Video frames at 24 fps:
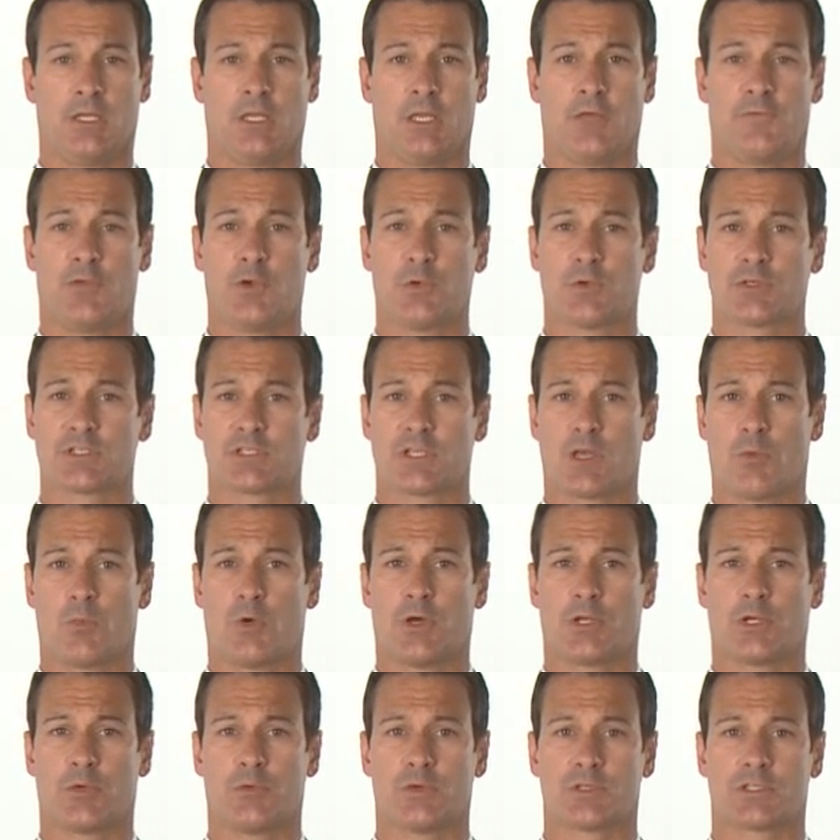If you are
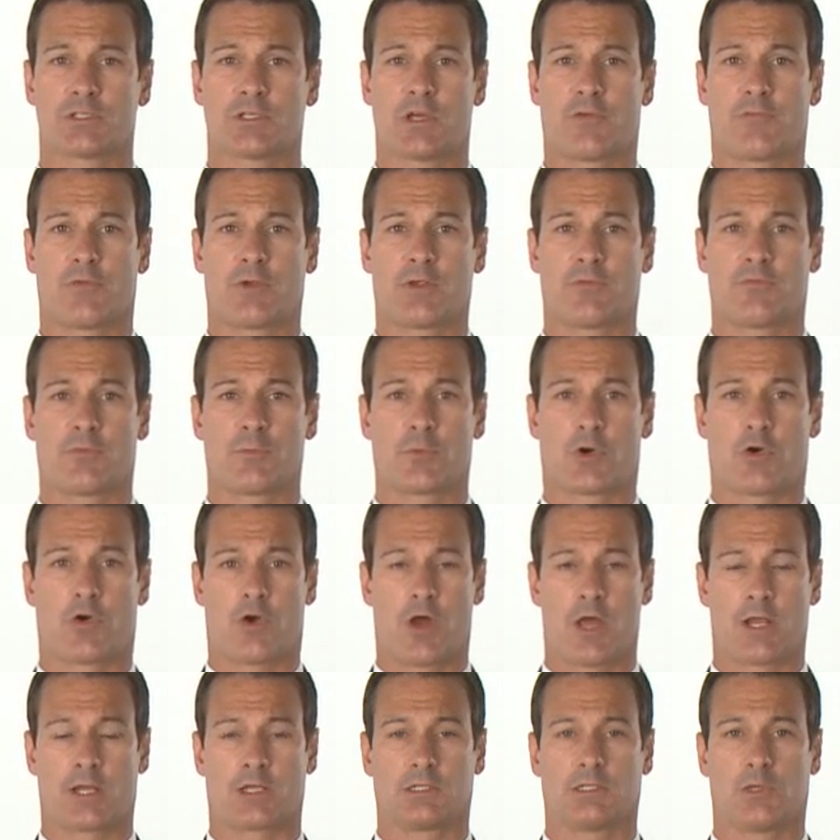someone who is suffering from
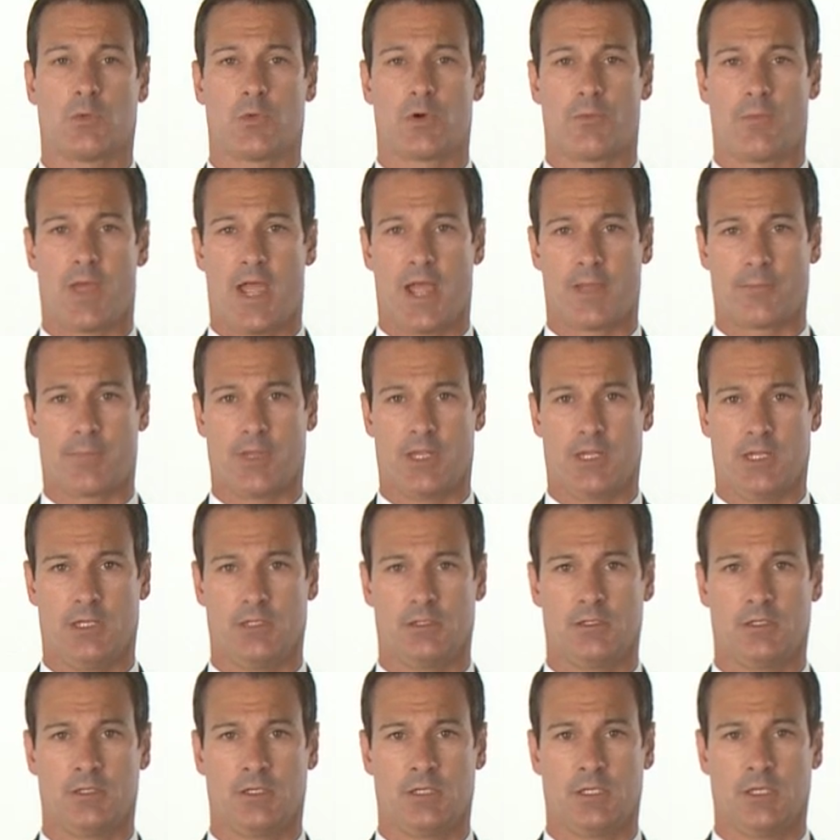chronic lower back
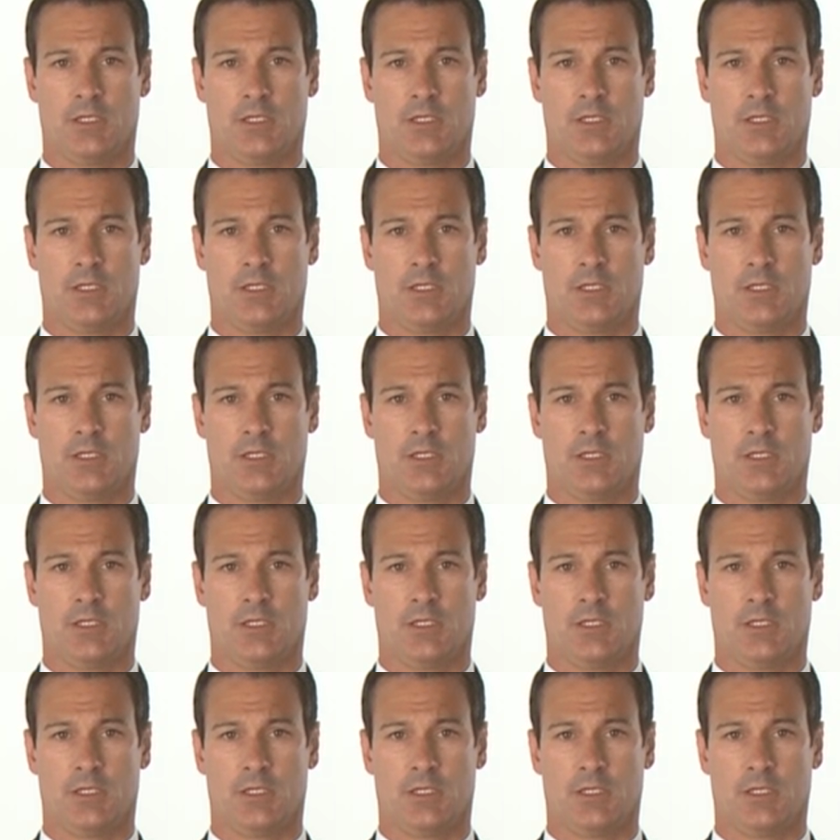pain,